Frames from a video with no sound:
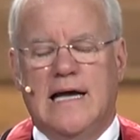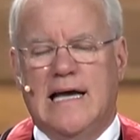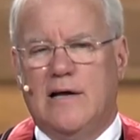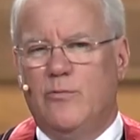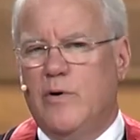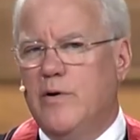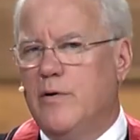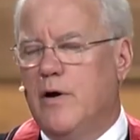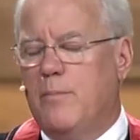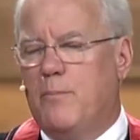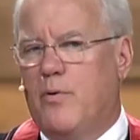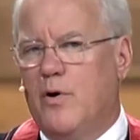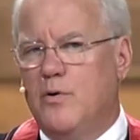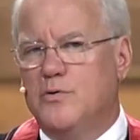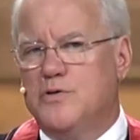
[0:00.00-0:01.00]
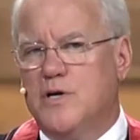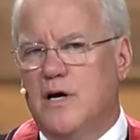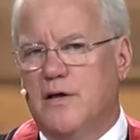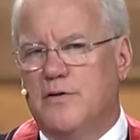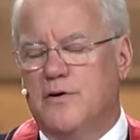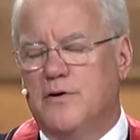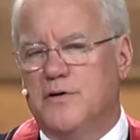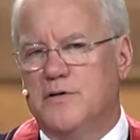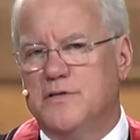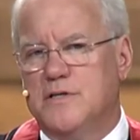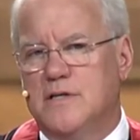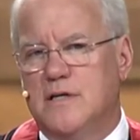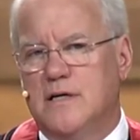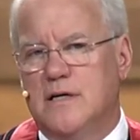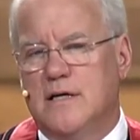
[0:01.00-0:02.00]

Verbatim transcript: And we approach others